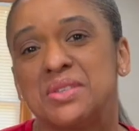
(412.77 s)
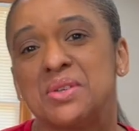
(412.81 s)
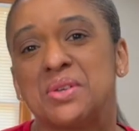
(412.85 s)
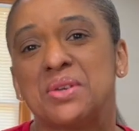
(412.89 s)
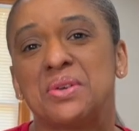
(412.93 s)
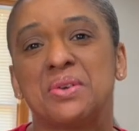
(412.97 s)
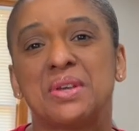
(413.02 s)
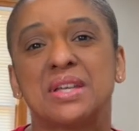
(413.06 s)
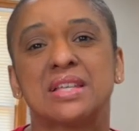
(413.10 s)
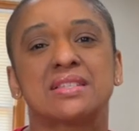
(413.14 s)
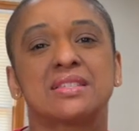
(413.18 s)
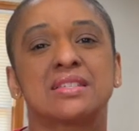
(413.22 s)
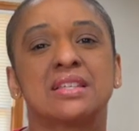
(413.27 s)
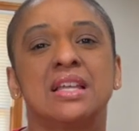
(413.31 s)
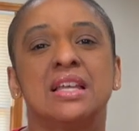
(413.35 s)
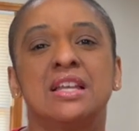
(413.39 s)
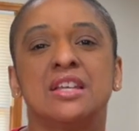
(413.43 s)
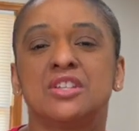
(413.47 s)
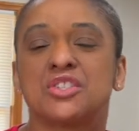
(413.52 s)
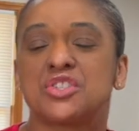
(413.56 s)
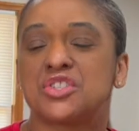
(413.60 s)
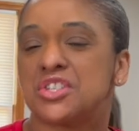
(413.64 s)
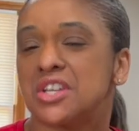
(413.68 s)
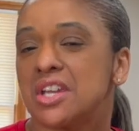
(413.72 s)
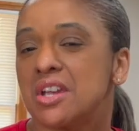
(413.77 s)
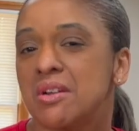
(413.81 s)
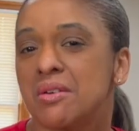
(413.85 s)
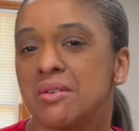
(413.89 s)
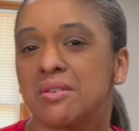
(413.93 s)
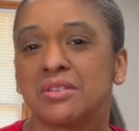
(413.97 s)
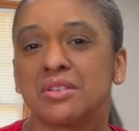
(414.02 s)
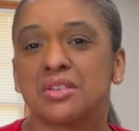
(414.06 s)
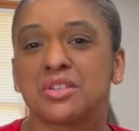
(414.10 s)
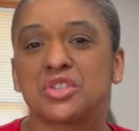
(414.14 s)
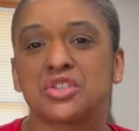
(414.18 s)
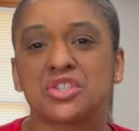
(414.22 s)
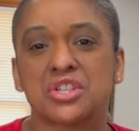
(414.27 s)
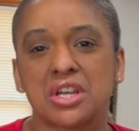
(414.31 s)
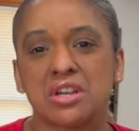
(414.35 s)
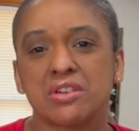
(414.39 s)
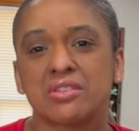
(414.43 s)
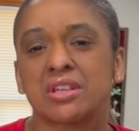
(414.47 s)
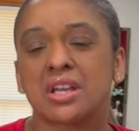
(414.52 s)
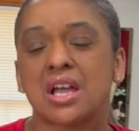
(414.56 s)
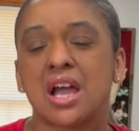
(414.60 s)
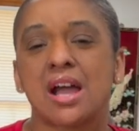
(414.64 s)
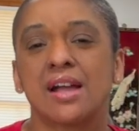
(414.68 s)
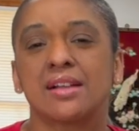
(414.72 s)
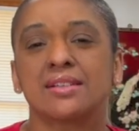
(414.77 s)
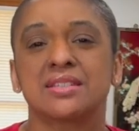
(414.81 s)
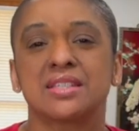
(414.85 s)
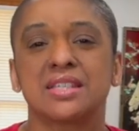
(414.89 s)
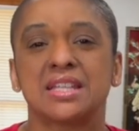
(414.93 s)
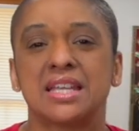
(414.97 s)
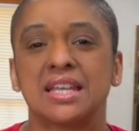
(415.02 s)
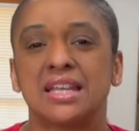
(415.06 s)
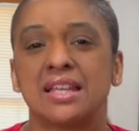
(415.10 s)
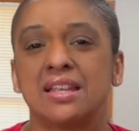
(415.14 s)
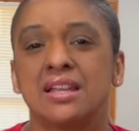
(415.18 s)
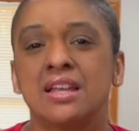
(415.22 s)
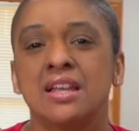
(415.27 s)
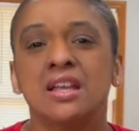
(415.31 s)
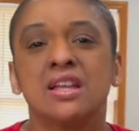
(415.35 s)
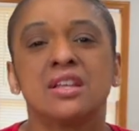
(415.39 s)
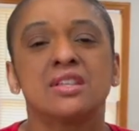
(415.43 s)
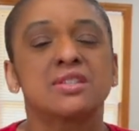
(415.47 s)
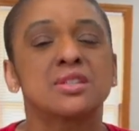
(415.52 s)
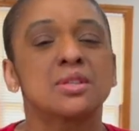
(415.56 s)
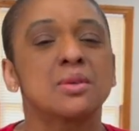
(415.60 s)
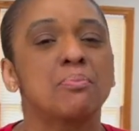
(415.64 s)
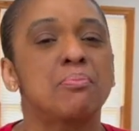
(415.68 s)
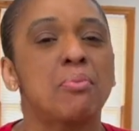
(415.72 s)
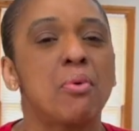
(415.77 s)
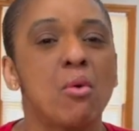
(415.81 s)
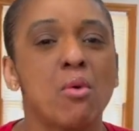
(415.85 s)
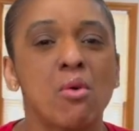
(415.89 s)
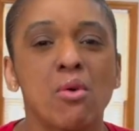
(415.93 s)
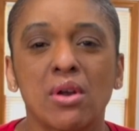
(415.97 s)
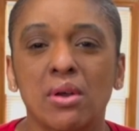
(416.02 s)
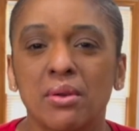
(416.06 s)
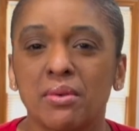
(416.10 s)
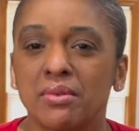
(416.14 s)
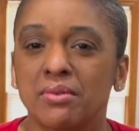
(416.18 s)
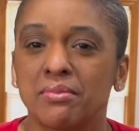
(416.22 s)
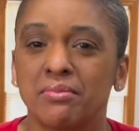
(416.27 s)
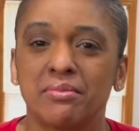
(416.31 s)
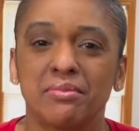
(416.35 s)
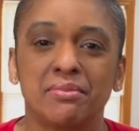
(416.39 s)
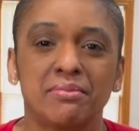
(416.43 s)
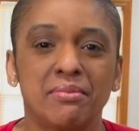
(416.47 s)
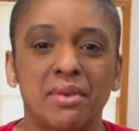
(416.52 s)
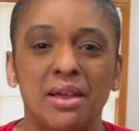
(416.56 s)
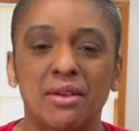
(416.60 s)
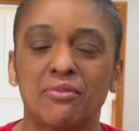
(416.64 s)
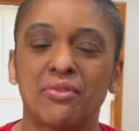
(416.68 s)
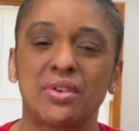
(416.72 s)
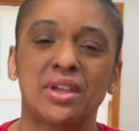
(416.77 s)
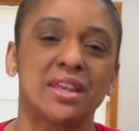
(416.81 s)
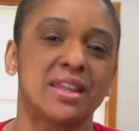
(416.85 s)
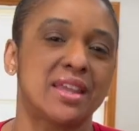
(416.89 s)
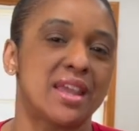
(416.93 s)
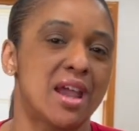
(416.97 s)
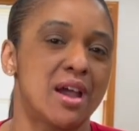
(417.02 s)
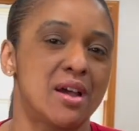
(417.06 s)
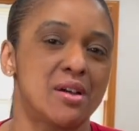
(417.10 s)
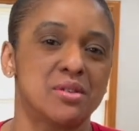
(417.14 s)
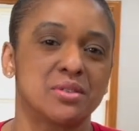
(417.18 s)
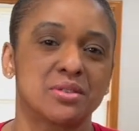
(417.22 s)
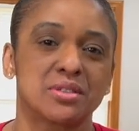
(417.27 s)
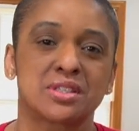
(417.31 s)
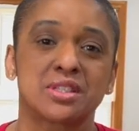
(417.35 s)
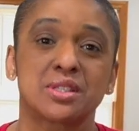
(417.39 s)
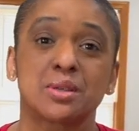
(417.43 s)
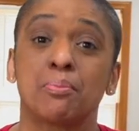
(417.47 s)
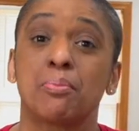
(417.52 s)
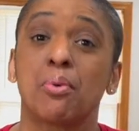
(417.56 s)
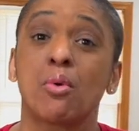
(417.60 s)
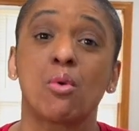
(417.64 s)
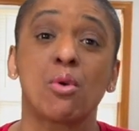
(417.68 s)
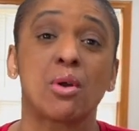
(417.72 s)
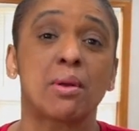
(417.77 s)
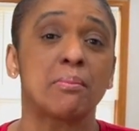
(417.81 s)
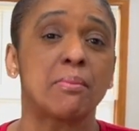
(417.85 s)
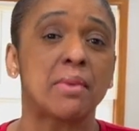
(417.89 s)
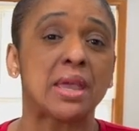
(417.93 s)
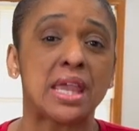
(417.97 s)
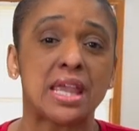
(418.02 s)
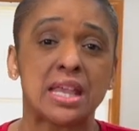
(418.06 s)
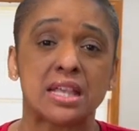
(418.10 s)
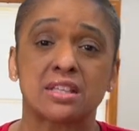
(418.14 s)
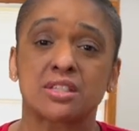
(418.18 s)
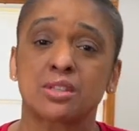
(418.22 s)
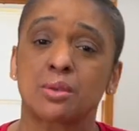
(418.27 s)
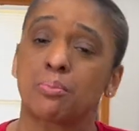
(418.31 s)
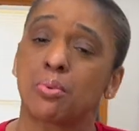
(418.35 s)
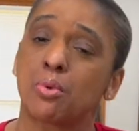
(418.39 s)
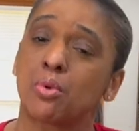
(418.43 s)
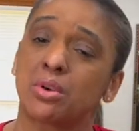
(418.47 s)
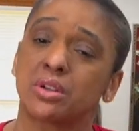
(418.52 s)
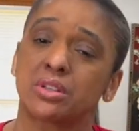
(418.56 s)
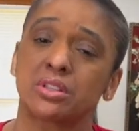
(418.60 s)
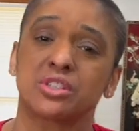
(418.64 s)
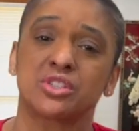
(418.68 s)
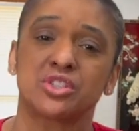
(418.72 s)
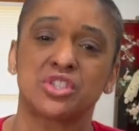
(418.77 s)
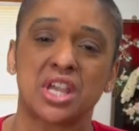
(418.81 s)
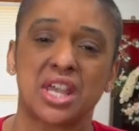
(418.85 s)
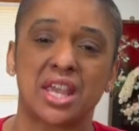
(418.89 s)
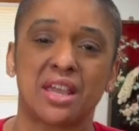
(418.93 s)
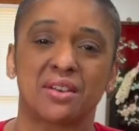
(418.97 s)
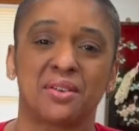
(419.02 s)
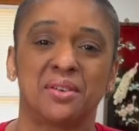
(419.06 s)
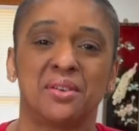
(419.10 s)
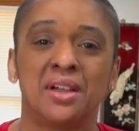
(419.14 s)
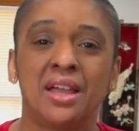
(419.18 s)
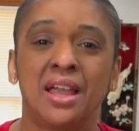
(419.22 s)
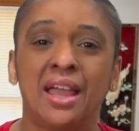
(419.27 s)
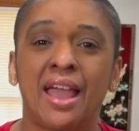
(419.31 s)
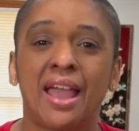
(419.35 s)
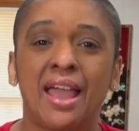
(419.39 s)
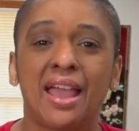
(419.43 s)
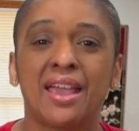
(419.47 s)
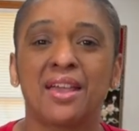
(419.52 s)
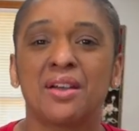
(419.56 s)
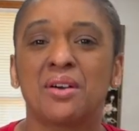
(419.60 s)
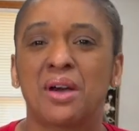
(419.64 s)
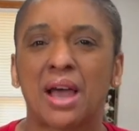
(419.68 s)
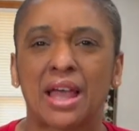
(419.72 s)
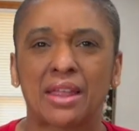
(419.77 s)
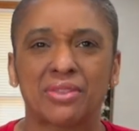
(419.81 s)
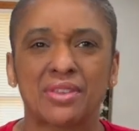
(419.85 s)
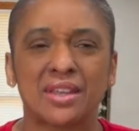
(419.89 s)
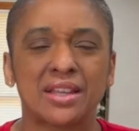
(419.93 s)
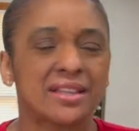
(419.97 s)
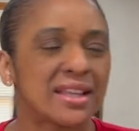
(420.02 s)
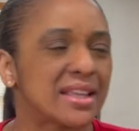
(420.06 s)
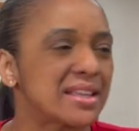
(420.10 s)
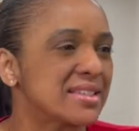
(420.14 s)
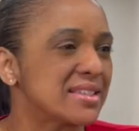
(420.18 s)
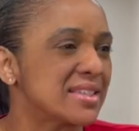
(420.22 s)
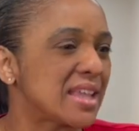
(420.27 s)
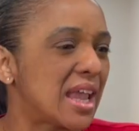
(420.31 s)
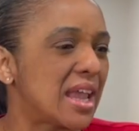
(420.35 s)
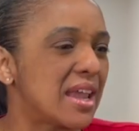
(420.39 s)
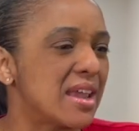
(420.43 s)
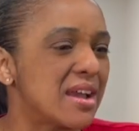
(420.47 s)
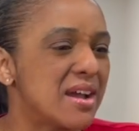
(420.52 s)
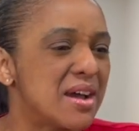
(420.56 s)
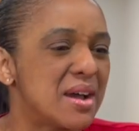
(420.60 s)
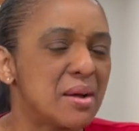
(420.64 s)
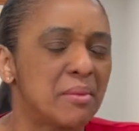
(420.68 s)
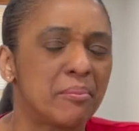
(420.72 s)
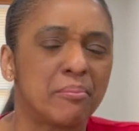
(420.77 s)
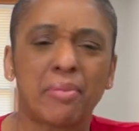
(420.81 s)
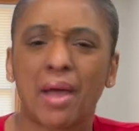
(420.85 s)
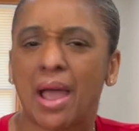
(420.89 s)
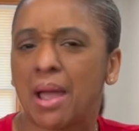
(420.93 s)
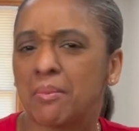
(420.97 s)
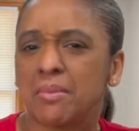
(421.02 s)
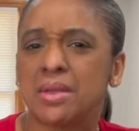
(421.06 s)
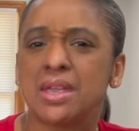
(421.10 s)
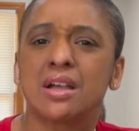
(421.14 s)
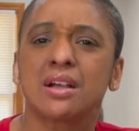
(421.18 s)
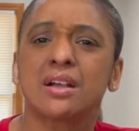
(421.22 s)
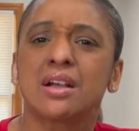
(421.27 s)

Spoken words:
you is share the content. Support my videos. Support me. Support the channel. Hell, I think they say buy me a